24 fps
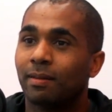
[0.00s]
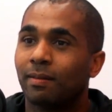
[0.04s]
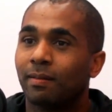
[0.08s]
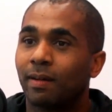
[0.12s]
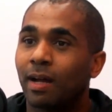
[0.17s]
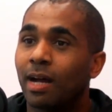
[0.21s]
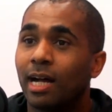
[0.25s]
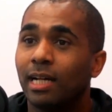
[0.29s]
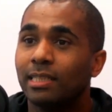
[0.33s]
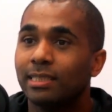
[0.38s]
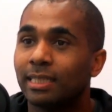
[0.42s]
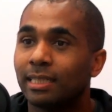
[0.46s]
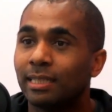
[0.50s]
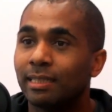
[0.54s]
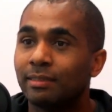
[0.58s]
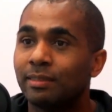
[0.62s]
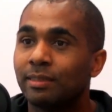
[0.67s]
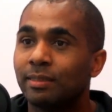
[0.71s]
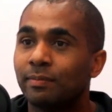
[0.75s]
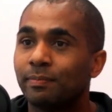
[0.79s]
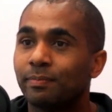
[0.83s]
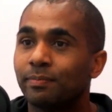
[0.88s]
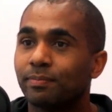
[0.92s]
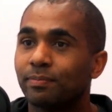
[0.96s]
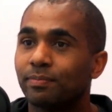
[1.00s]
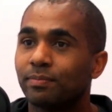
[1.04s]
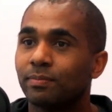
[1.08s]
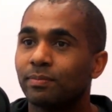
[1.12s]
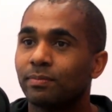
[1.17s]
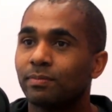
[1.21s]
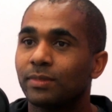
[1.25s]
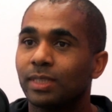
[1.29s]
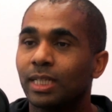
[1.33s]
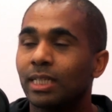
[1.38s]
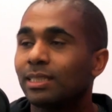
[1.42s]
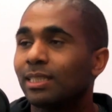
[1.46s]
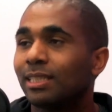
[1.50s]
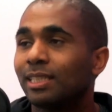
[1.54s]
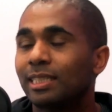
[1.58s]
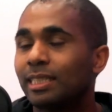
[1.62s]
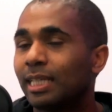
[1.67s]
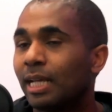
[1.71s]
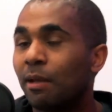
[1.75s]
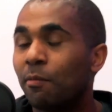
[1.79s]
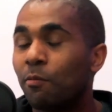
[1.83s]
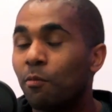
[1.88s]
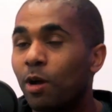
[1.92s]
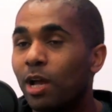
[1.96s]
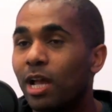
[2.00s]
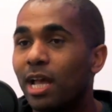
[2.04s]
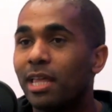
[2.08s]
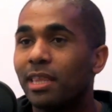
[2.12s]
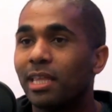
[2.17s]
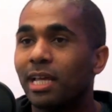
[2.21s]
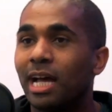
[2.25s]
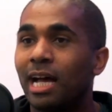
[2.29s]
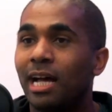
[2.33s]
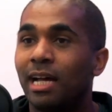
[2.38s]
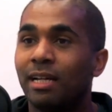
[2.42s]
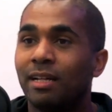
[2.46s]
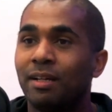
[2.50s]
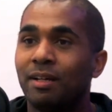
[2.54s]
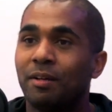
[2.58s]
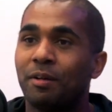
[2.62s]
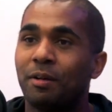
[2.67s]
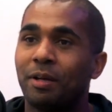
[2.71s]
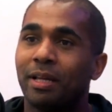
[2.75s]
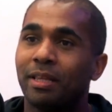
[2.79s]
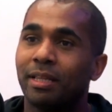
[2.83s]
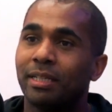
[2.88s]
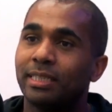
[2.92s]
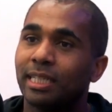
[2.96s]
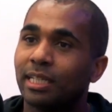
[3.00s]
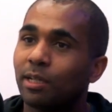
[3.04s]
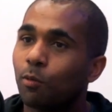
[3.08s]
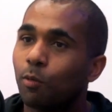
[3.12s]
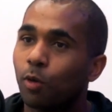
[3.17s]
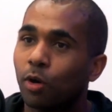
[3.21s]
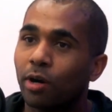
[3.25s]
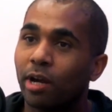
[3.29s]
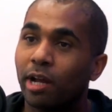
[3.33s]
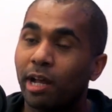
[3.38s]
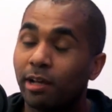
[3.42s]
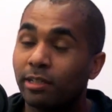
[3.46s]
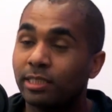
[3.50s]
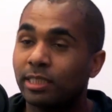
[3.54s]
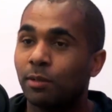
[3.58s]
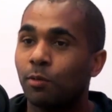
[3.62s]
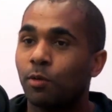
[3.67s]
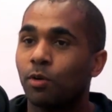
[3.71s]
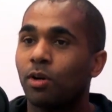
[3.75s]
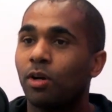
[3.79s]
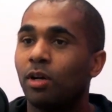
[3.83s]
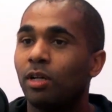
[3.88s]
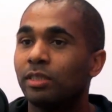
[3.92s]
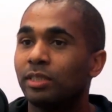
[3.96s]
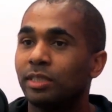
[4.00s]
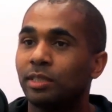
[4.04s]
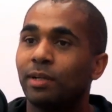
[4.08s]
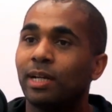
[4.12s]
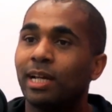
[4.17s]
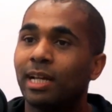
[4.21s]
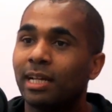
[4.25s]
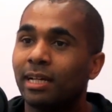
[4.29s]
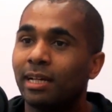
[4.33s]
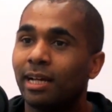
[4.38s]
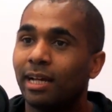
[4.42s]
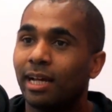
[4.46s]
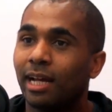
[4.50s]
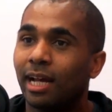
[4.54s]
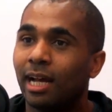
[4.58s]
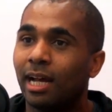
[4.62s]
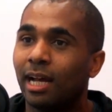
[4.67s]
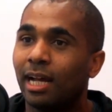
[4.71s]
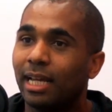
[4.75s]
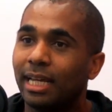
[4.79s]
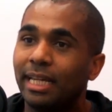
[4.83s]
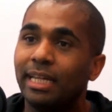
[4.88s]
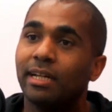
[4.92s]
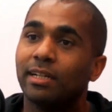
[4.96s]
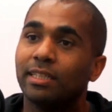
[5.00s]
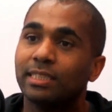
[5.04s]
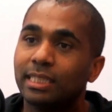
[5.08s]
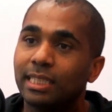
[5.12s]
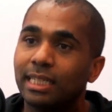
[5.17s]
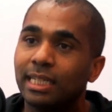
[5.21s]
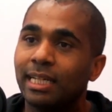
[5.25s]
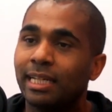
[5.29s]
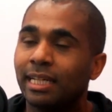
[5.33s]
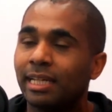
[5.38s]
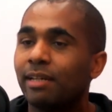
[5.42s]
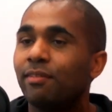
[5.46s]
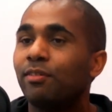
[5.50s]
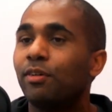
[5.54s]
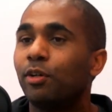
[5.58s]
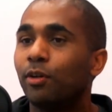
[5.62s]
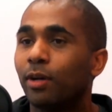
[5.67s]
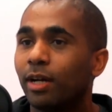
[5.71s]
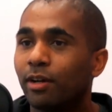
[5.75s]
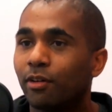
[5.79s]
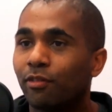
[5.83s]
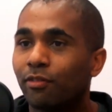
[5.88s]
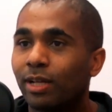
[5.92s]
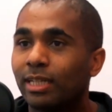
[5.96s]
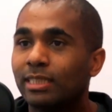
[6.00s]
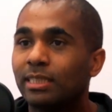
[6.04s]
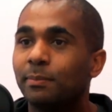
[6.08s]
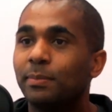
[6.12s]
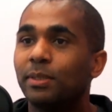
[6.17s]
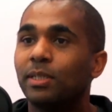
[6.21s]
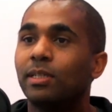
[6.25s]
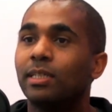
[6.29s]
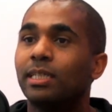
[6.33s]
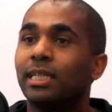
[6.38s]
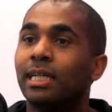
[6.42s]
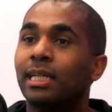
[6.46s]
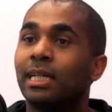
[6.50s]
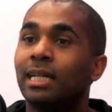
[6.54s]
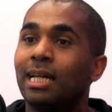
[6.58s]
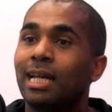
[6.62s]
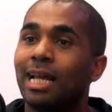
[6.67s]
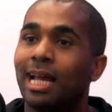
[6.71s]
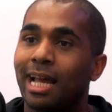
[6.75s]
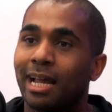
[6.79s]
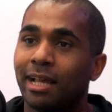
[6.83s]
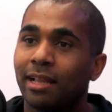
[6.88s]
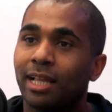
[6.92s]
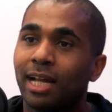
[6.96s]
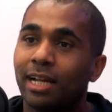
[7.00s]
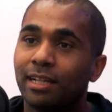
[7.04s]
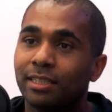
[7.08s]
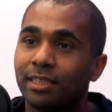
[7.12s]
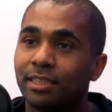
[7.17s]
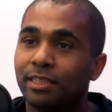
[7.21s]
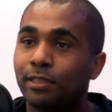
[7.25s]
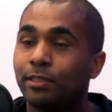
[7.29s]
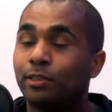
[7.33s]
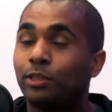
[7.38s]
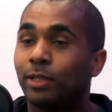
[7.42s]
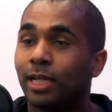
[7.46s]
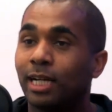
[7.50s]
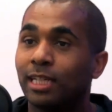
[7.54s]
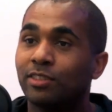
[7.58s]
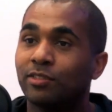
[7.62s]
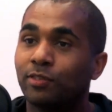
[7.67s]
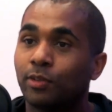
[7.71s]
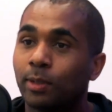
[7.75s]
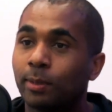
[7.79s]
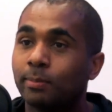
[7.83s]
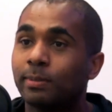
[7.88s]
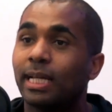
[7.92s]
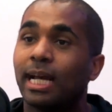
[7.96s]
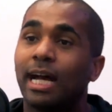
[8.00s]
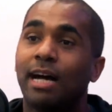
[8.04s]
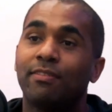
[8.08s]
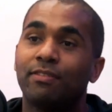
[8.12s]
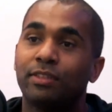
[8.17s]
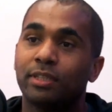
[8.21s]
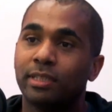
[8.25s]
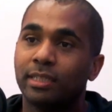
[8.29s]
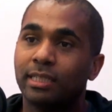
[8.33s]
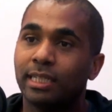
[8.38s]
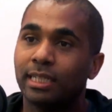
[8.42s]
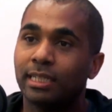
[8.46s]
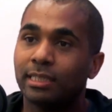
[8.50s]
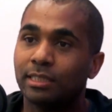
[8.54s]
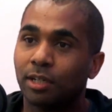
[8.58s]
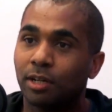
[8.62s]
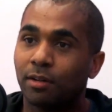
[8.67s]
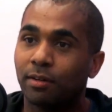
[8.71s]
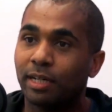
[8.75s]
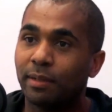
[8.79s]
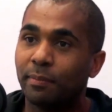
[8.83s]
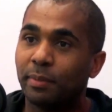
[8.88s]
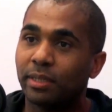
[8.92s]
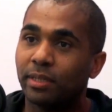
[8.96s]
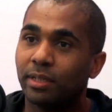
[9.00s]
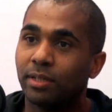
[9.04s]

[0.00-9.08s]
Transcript: content. Mm-hmm. Just in the same way that in the data warehousing world, doing ELT can give you greater flexibility and allow you to do transforms after the data's already been